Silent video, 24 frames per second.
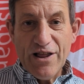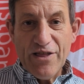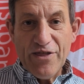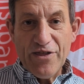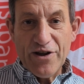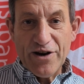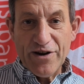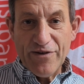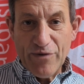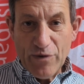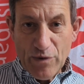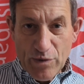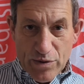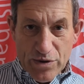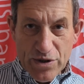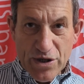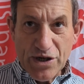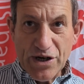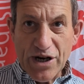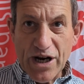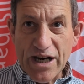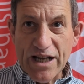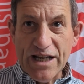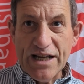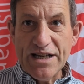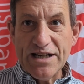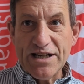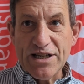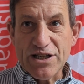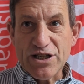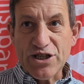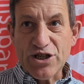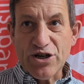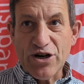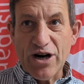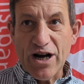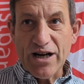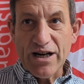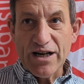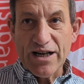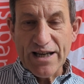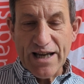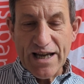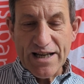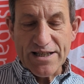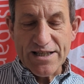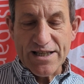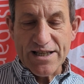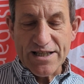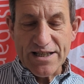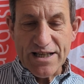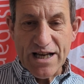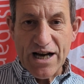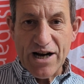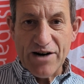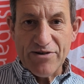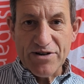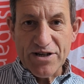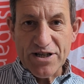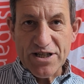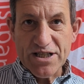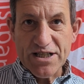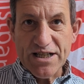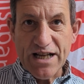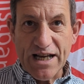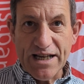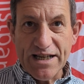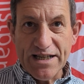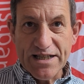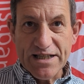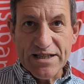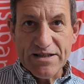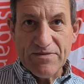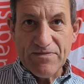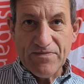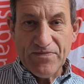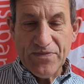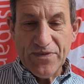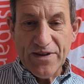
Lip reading: that if it was going to lead a struggle against the Tsarist state,